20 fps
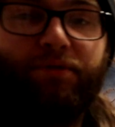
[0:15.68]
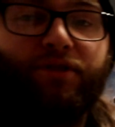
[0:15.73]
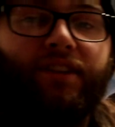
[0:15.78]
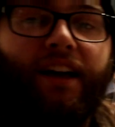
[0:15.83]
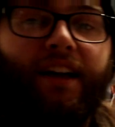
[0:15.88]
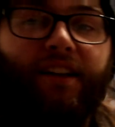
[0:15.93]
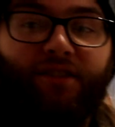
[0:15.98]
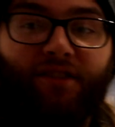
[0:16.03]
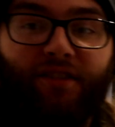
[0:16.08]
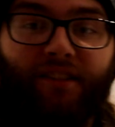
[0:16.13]

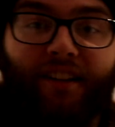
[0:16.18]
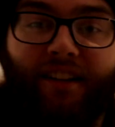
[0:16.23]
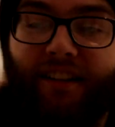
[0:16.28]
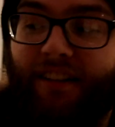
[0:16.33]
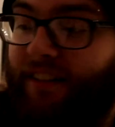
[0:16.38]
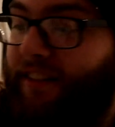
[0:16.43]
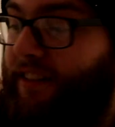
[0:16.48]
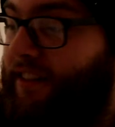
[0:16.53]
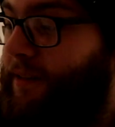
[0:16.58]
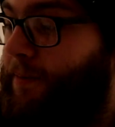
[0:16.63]
Potentially,
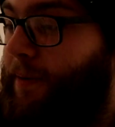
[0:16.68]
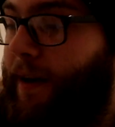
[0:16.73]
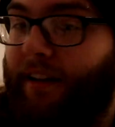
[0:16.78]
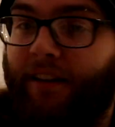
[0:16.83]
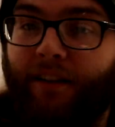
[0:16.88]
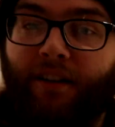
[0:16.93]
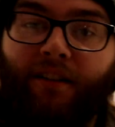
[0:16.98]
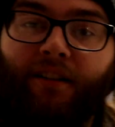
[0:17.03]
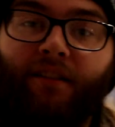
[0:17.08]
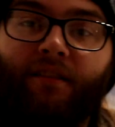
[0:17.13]

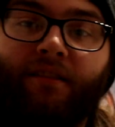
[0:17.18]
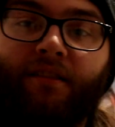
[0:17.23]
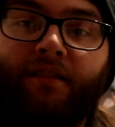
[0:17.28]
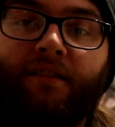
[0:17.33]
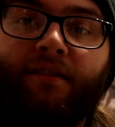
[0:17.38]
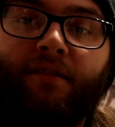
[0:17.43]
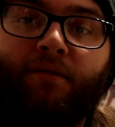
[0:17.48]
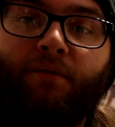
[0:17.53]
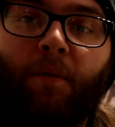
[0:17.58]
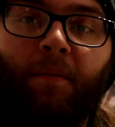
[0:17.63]
depending on
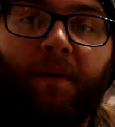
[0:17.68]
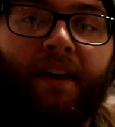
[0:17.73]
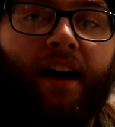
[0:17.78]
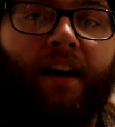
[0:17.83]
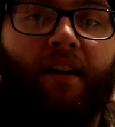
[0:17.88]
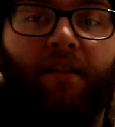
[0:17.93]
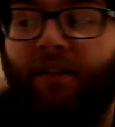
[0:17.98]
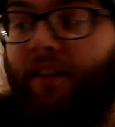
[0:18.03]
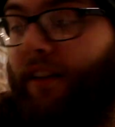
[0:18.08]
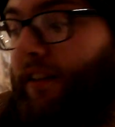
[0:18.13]
what we
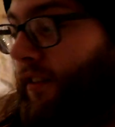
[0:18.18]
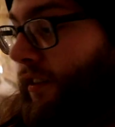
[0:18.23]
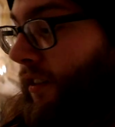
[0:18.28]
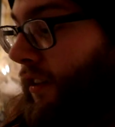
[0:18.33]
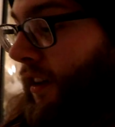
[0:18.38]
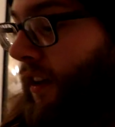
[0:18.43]
get out of this.